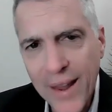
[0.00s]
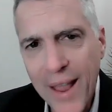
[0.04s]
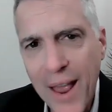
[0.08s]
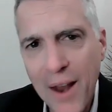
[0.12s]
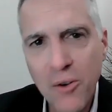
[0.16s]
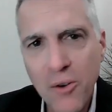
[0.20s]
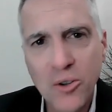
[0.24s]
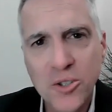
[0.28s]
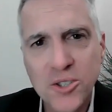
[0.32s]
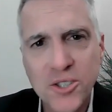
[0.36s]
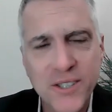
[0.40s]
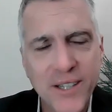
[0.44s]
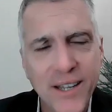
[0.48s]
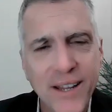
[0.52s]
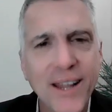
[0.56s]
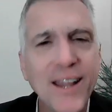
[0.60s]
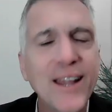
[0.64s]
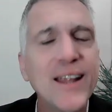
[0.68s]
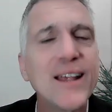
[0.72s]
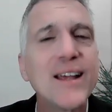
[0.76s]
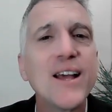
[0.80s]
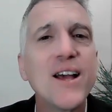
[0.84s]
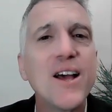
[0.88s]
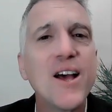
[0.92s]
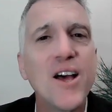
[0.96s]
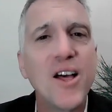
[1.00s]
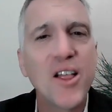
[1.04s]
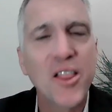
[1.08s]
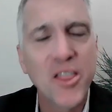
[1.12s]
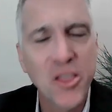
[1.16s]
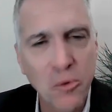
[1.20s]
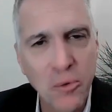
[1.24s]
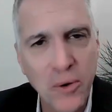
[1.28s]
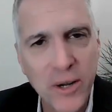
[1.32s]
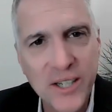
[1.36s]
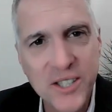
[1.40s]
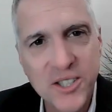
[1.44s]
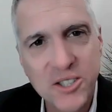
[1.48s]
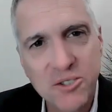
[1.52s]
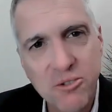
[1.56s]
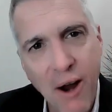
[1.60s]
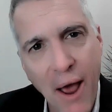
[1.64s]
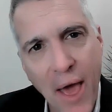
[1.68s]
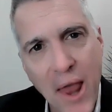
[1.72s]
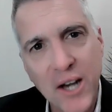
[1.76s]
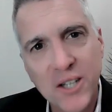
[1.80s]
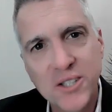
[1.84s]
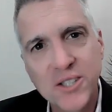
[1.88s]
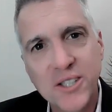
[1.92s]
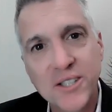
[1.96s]
And you'll see 3
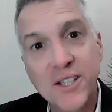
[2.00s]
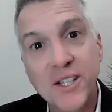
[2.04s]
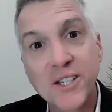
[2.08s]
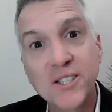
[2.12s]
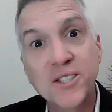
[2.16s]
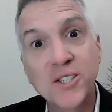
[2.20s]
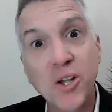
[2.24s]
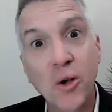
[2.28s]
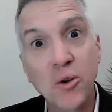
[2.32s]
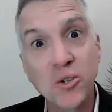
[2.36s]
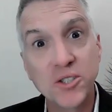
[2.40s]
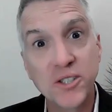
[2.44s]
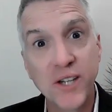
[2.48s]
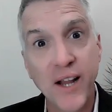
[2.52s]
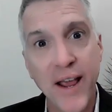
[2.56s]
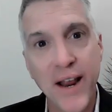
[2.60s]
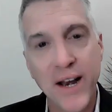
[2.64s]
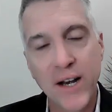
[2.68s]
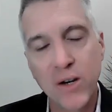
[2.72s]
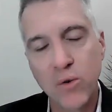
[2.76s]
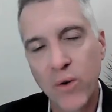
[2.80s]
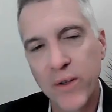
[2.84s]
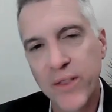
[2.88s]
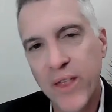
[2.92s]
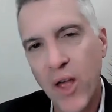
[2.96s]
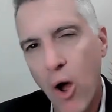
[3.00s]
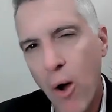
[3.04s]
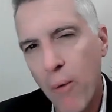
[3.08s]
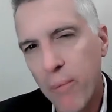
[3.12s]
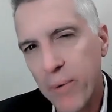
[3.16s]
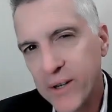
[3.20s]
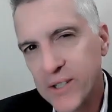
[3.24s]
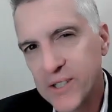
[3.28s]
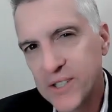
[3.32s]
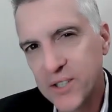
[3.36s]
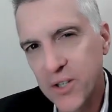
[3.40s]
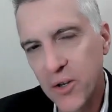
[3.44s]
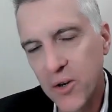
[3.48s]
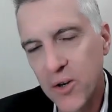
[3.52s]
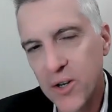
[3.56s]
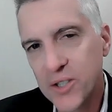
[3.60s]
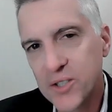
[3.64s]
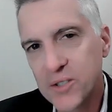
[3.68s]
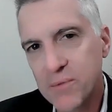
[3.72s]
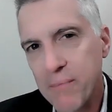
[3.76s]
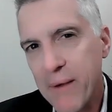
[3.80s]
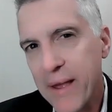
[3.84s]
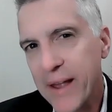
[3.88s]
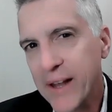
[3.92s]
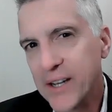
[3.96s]
strategies associated with helping
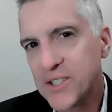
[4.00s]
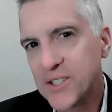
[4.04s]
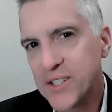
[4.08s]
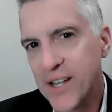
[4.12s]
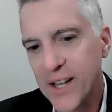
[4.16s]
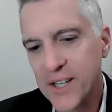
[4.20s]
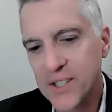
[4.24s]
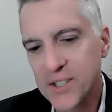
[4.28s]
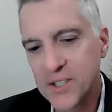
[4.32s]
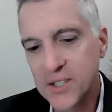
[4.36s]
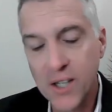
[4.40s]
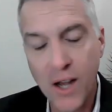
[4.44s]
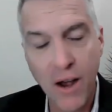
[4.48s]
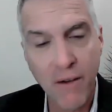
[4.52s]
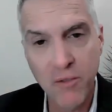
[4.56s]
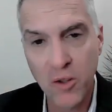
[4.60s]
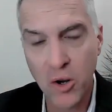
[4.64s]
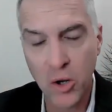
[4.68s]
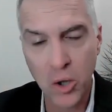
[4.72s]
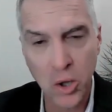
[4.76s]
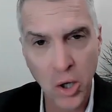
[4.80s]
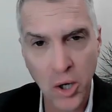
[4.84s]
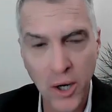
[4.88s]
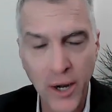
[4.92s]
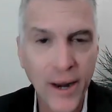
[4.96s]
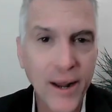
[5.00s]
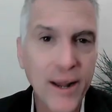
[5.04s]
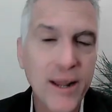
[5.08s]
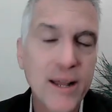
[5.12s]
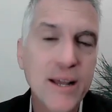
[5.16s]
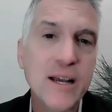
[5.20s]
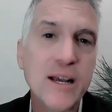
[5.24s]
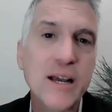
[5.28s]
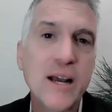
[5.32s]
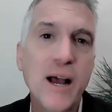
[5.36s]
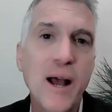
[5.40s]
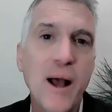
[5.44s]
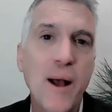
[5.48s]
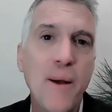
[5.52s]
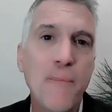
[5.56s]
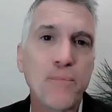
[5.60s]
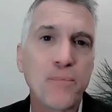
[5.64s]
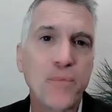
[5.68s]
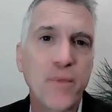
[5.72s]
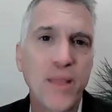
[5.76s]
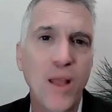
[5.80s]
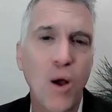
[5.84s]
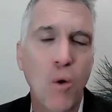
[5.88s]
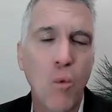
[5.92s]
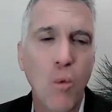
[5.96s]
students make sense of their learning.
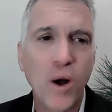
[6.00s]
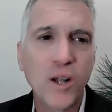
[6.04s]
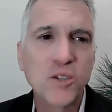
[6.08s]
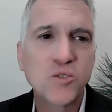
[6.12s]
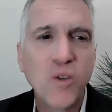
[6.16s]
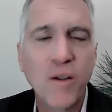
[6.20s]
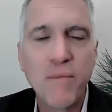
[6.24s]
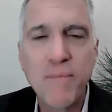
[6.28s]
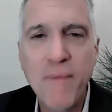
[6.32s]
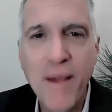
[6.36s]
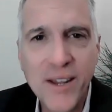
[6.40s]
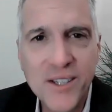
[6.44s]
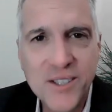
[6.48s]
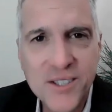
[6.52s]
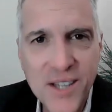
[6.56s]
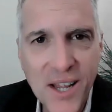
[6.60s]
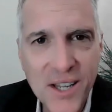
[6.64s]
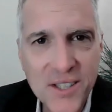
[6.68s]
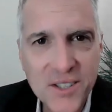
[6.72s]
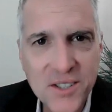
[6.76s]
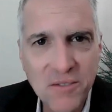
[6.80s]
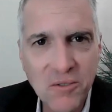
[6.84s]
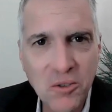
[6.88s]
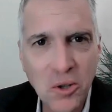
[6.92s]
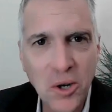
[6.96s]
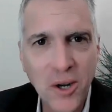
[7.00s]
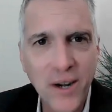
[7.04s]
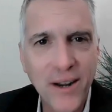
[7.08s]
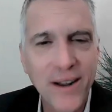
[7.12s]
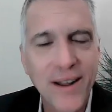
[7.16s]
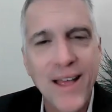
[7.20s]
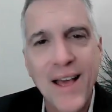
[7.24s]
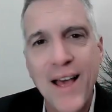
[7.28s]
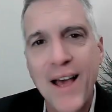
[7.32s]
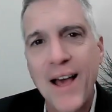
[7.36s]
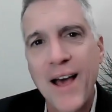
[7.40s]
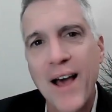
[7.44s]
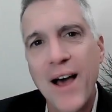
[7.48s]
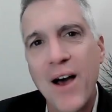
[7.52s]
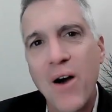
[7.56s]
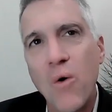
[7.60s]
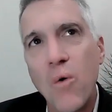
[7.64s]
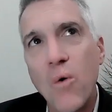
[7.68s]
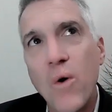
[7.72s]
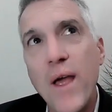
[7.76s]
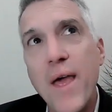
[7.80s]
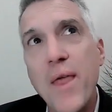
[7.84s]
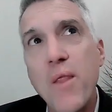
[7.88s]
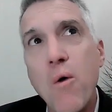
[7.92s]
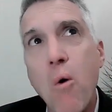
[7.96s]
Now, once we've made sense of learning,
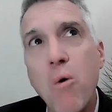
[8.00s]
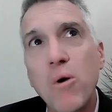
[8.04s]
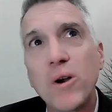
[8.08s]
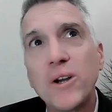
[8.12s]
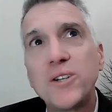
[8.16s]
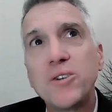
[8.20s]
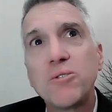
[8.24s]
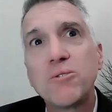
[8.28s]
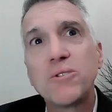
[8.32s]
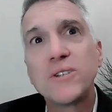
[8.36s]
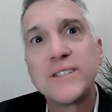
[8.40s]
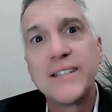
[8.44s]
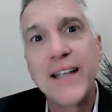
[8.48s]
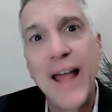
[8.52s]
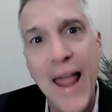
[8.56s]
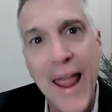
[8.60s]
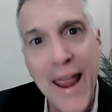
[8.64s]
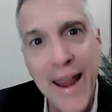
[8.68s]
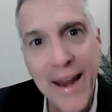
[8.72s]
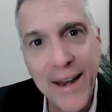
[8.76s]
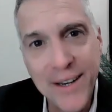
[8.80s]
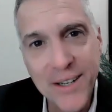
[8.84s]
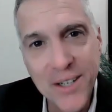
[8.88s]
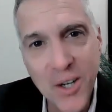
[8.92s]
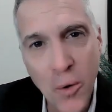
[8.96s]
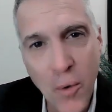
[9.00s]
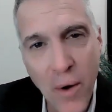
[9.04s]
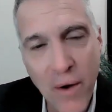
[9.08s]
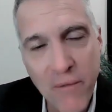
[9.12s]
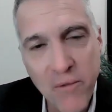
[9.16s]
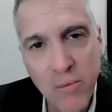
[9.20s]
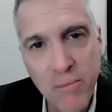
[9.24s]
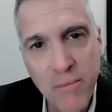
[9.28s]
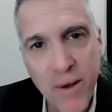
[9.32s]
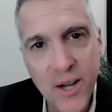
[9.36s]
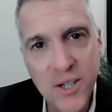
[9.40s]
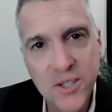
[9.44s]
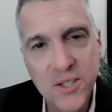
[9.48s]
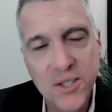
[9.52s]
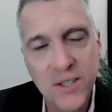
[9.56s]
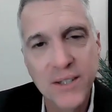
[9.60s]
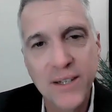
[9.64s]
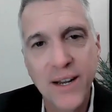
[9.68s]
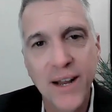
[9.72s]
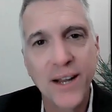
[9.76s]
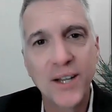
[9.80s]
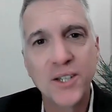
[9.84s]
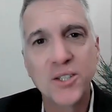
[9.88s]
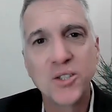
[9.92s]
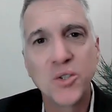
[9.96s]
in order to retain new
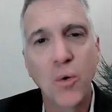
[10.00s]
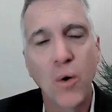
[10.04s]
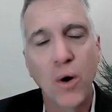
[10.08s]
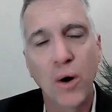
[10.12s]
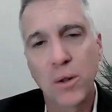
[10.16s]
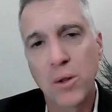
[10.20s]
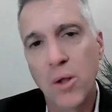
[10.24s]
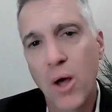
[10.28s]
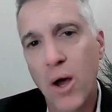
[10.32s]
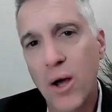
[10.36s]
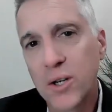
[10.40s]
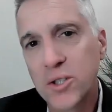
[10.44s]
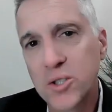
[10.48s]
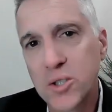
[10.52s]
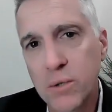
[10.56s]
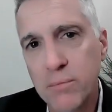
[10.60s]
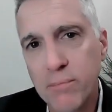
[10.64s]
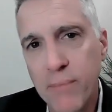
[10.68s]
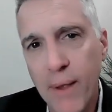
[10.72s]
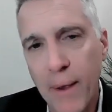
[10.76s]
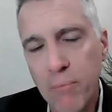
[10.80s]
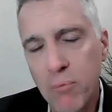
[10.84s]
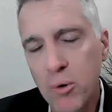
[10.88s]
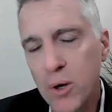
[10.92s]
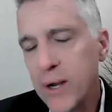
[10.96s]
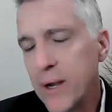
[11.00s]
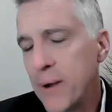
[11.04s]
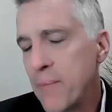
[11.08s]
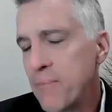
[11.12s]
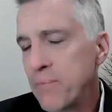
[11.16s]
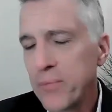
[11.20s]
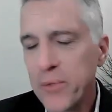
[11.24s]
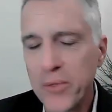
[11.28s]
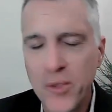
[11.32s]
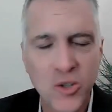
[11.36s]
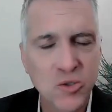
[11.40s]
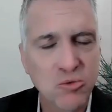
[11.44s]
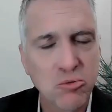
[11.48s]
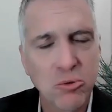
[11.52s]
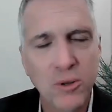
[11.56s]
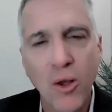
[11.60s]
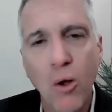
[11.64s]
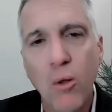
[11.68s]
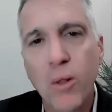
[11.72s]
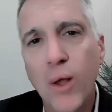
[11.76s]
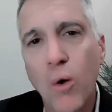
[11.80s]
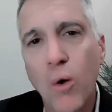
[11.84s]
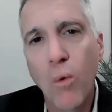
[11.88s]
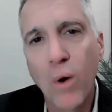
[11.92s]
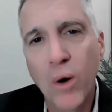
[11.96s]
information into our long-term memory, there's really
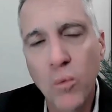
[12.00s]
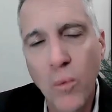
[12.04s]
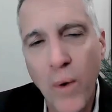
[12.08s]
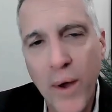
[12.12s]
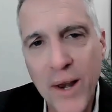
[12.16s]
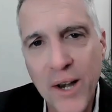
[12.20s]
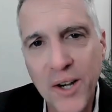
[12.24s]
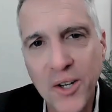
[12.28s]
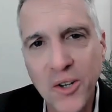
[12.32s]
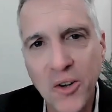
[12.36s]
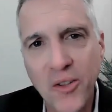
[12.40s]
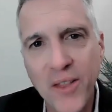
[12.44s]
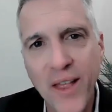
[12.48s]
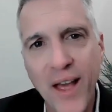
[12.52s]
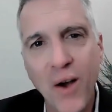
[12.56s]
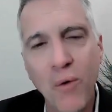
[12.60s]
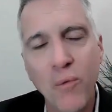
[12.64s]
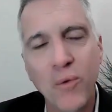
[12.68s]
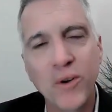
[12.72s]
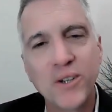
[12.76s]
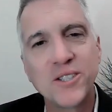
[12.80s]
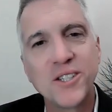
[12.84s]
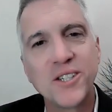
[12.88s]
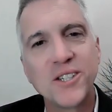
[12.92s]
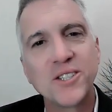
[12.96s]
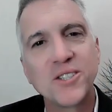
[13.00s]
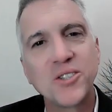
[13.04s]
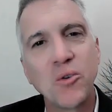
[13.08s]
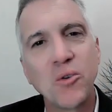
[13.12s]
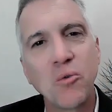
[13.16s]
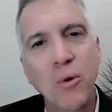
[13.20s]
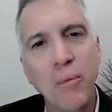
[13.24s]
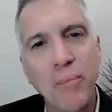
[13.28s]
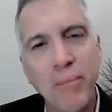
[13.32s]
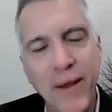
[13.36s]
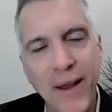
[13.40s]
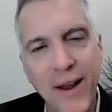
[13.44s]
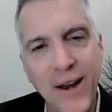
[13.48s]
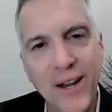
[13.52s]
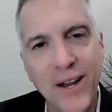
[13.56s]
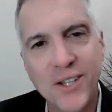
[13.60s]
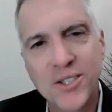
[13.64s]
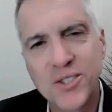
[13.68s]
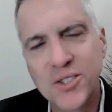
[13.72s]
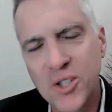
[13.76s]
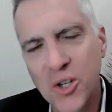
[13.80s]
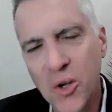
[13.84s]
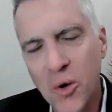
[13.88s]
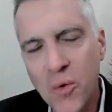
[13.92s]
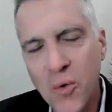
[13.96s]
one way to do that, which is to repeat
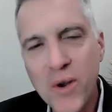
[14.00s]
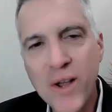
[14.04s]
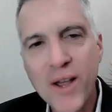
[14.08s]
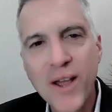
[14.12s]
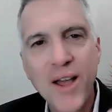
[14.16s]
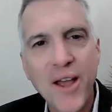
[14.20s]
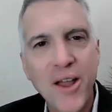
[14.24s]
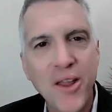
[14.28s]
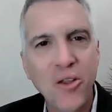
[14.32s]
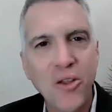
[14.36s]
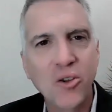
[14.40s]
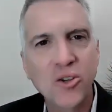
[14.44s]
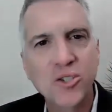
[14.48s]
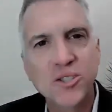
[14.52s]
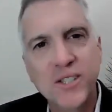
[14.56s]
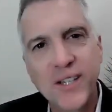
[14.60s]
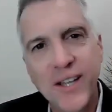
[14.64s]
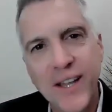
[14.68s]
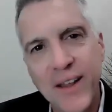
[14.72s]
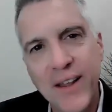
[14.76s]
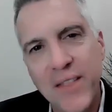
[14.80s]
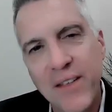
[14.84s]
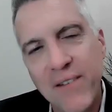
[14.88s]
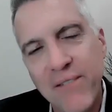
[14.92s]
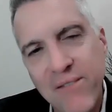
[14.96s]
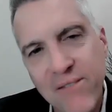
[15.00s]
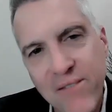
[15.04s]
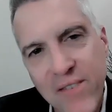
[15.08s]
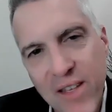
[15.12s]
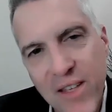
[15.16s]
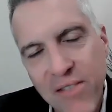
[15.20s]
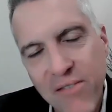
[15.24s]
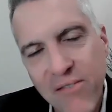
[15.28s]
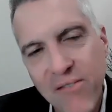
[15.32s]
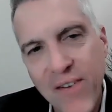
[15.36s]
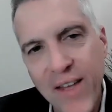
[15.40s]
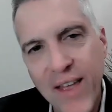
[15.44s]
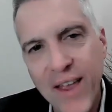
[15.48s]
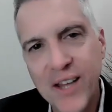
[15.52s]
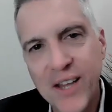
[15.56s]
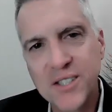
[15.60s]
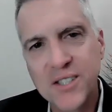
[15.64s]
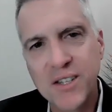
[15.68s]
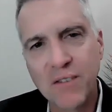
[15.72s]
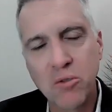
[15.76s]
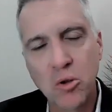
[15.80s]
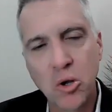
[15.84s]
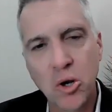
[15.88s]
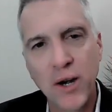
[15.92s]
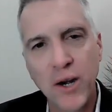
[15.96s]
it. So you'll see the 5th phase
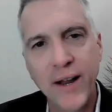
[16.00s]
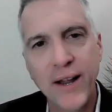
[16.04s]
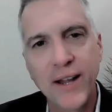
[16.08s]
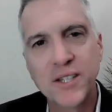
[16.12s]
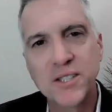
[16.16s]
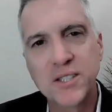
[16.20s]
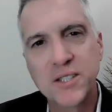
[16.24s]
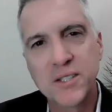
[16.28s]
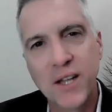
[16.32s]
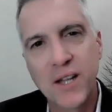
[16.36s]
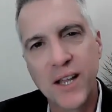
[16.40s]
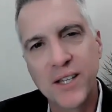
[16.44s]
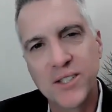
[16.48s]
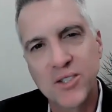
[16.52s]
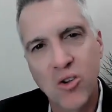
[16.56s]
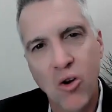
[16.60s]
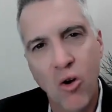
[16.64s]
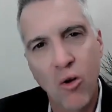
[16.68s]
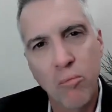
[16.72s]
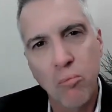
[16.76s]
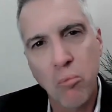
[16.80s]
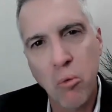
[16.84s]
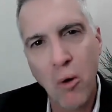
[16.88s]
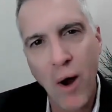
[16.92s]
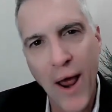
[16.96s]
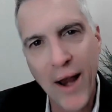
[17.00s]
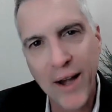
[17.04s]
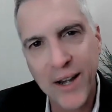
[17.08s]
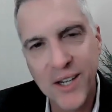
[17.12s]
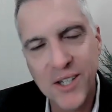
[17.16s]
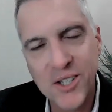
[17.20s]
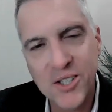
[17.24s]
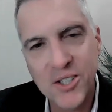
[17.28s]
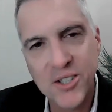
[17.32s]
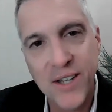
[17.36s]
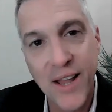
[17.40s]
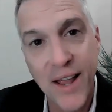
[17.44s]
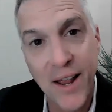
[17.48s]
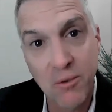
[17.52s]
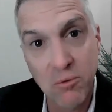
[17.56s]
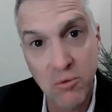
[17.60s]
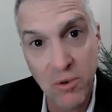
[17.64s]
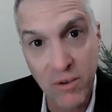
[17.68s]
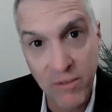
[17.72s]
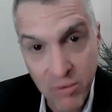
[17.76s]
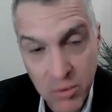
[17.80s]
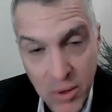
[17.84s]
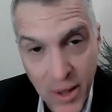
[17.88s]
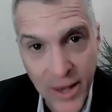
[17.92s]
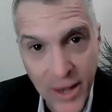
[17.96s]
of learning is called practice and
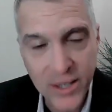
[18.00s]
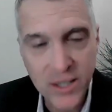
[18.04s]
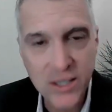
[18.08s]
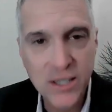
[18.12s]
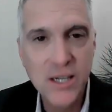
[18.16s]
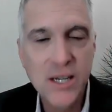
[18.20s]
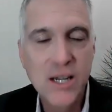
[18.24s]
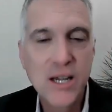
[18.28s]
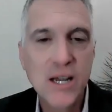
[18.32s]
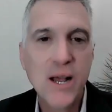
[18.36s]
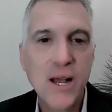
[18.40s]
reflect.